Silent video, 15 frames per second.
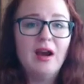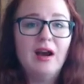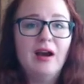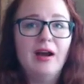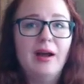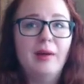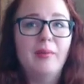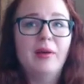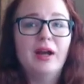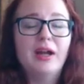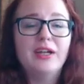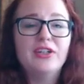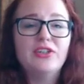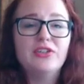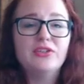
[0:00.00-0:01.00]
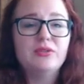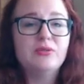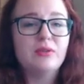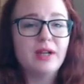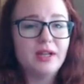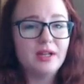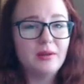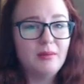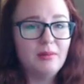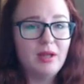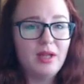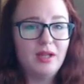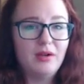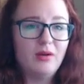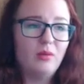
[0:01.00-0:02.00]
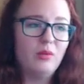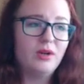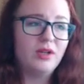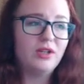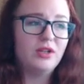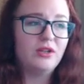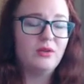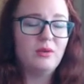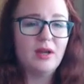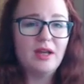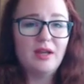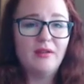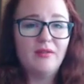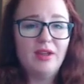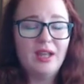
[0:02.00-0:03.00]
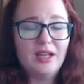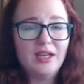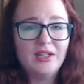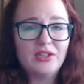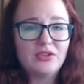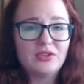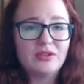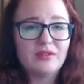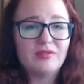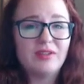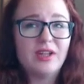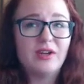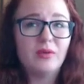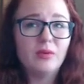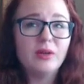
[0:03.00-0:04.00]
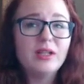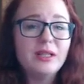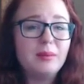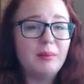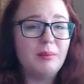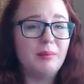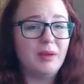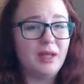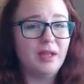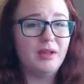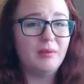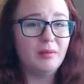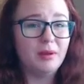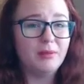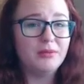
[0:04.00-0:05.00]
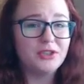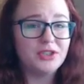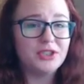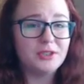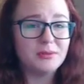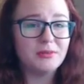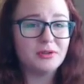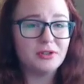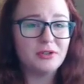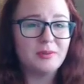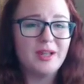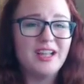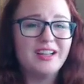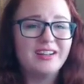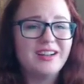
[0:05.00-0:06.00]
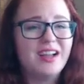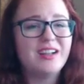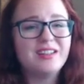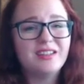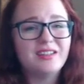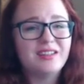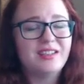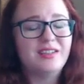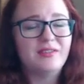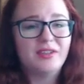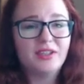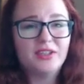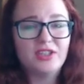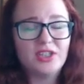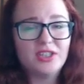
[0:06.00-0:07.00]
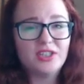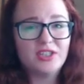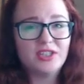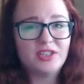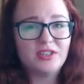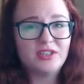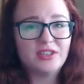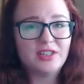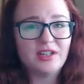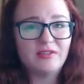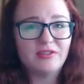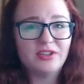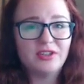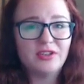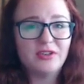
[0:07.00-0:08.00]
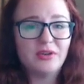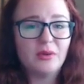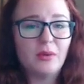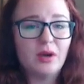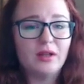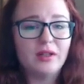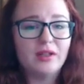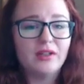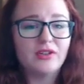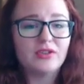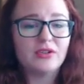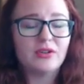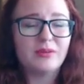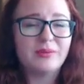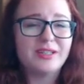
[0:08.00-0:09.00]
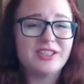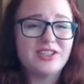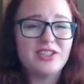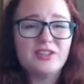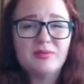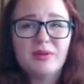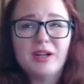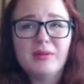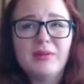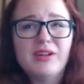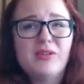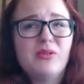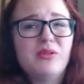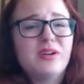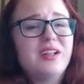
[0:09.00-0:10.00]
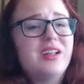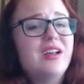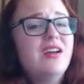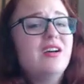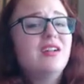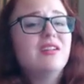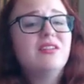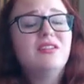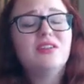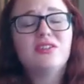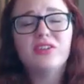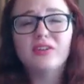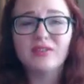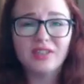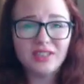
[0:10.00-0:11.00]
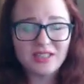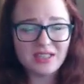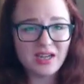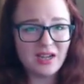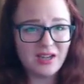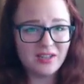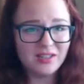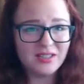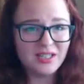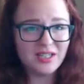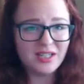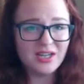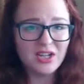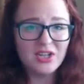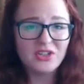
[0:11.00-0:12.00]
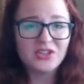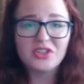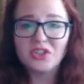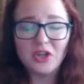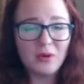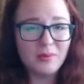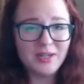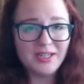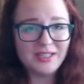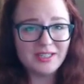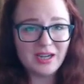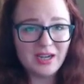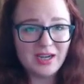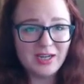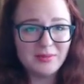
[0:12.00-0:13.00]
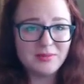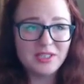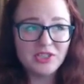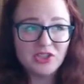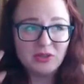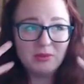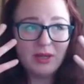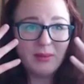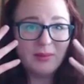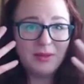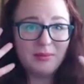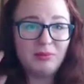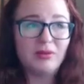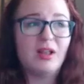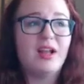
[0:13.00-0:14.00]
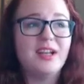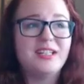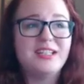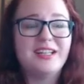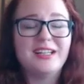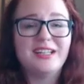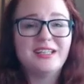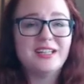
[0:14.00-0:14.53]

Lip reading: I do recommend when you have any sort of really big membership group, not to leave it just to yourself to do the quality control, because you probably already looked over this content so many times that you might be blind to any